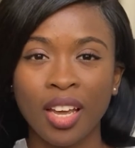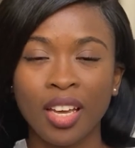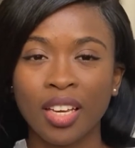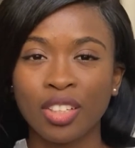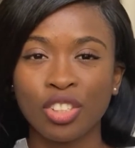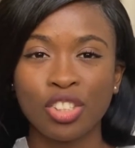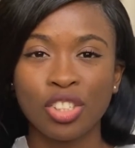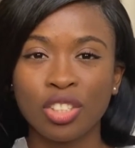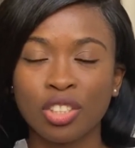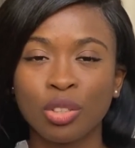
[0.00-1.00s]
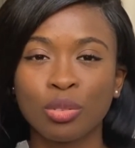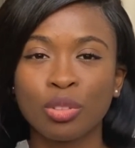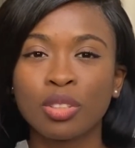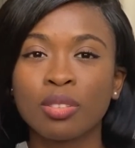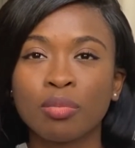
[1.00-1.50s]
and you just don't
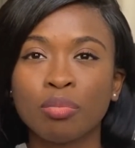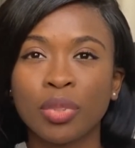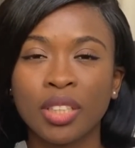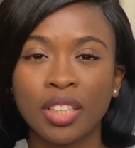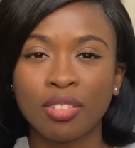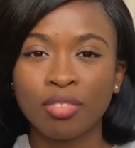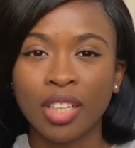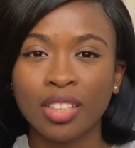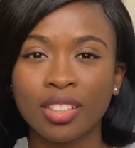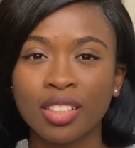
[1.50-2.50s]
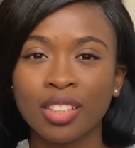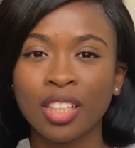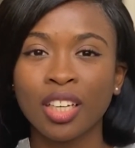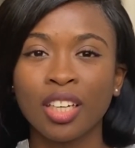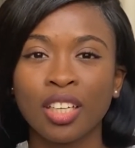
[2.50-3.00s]
believe that
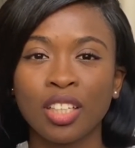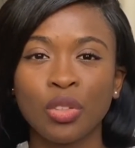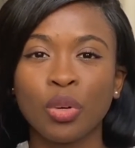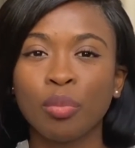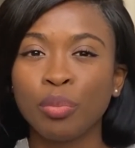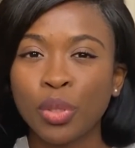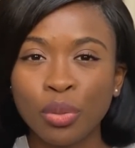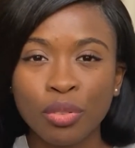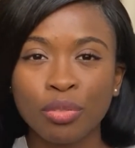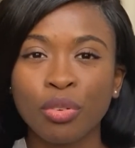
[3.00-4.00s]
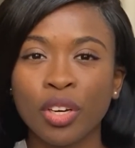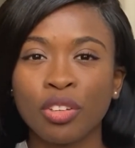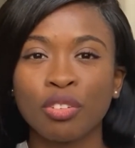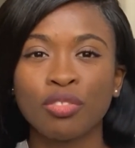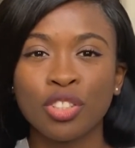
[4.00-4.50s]
you are beautiful
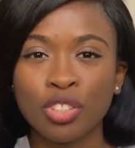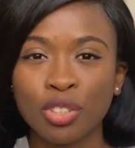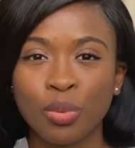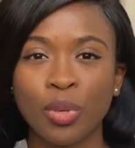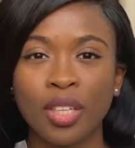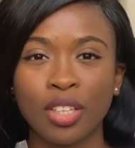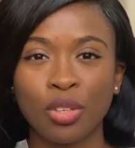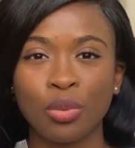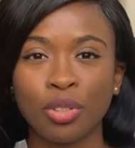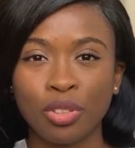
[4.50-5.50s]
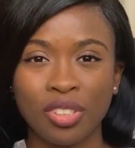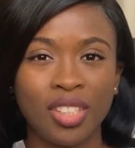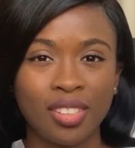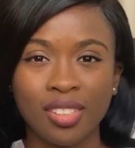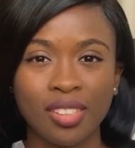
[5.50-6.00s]
enough just the way that you are
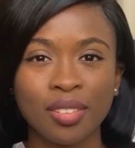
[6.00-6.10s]
created.